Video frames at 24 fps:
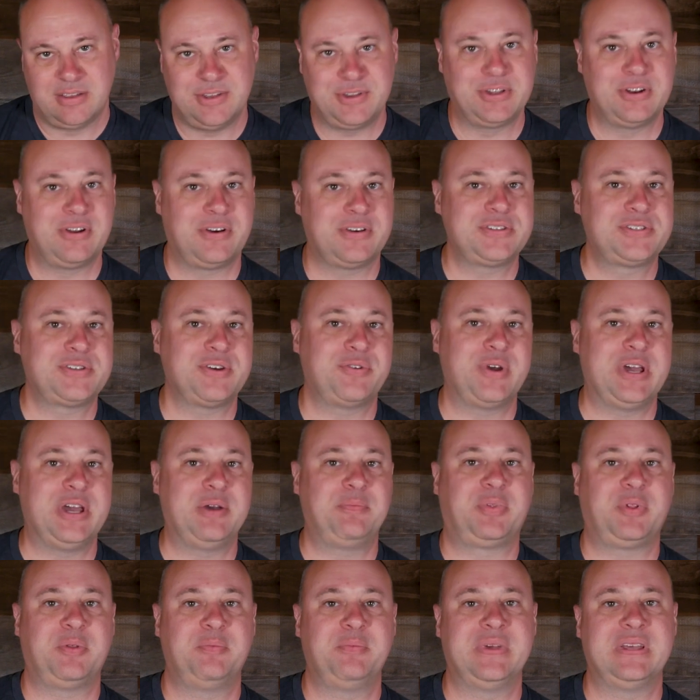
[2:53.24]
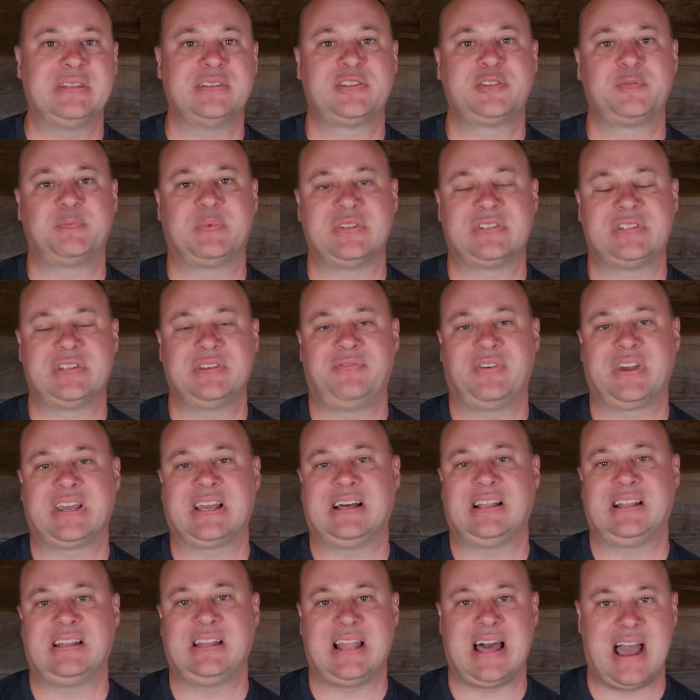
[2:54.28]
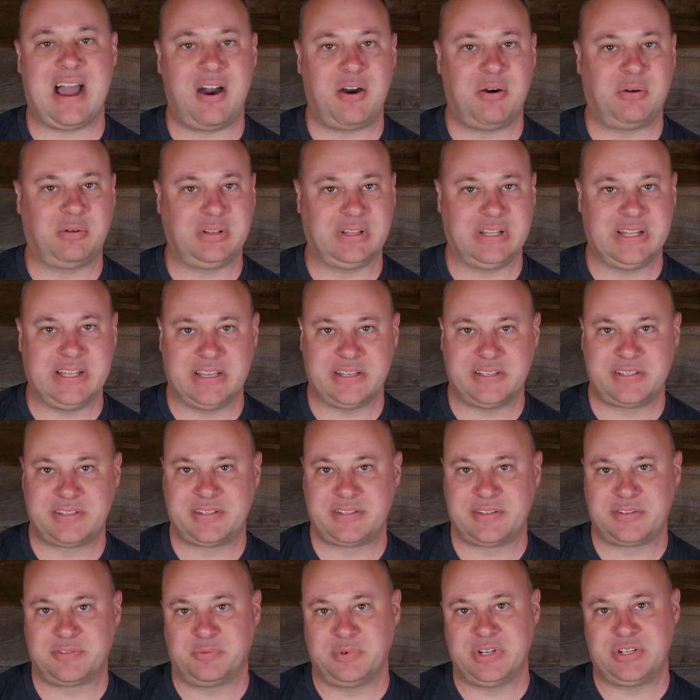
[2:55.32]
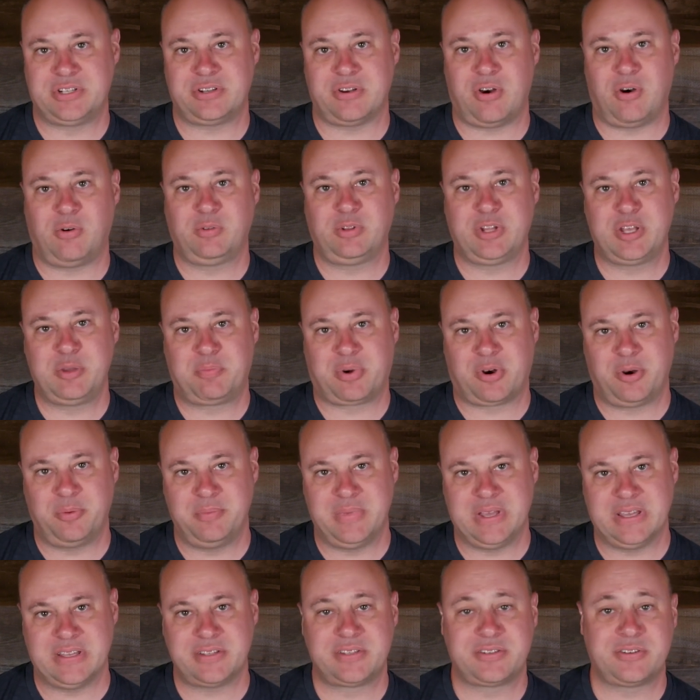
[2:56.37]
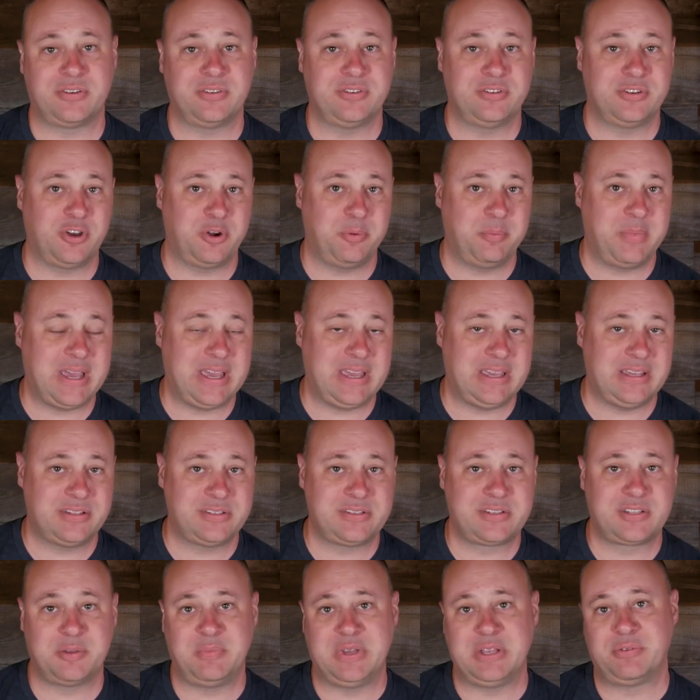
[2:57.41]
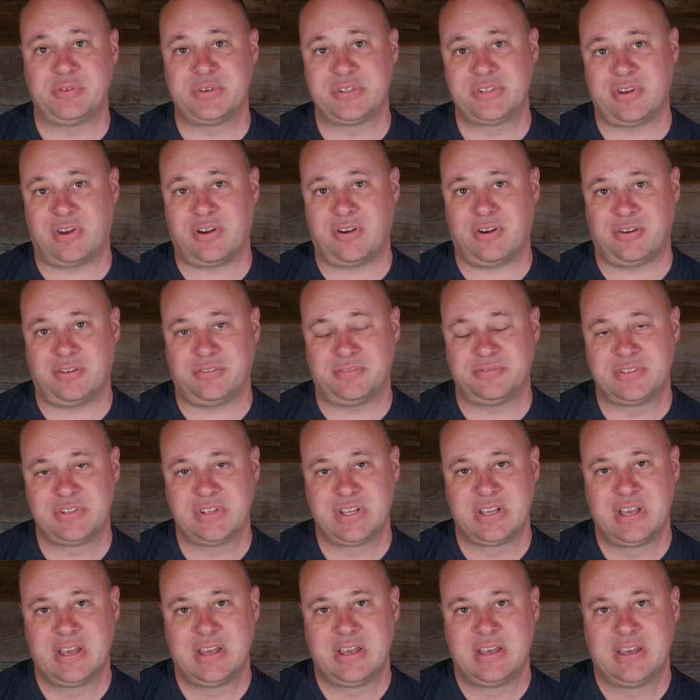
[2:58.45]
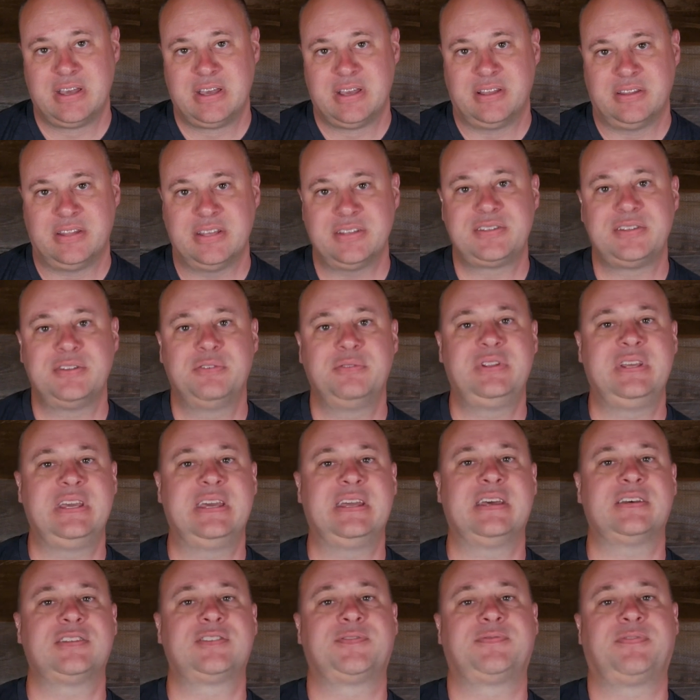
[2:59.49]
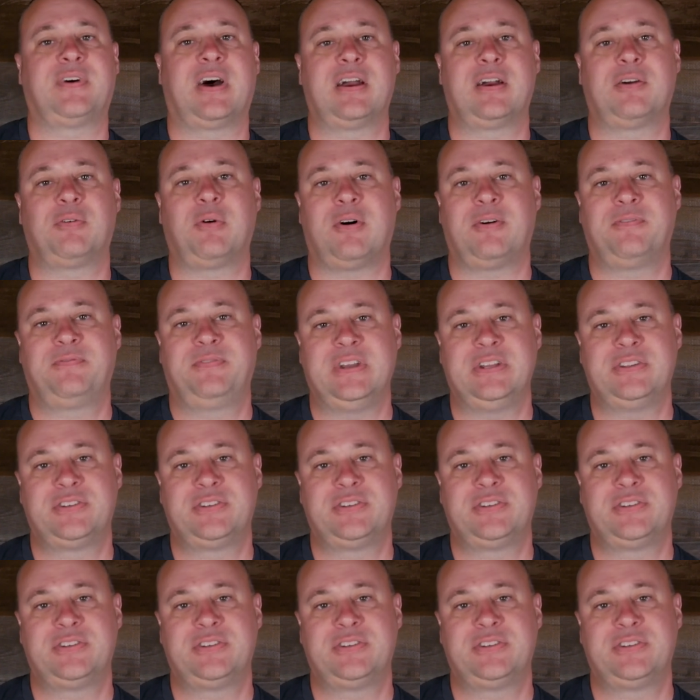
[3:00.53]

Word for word: You can also implement specific allow lists, which only permit certain domains to be resolved. This new D N S Firewall